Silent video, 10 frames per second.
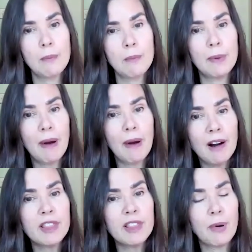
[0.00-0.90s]
But
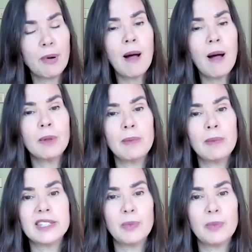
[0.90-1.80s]
part of the problem
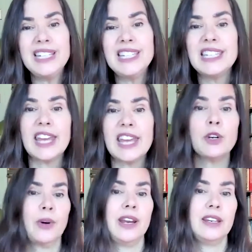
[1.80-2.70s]
is that we
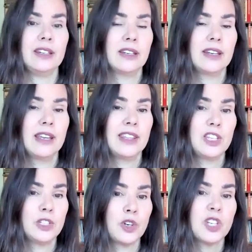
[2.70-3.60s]
denigrate
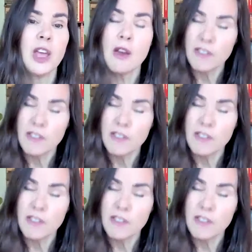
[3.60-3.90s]
this source,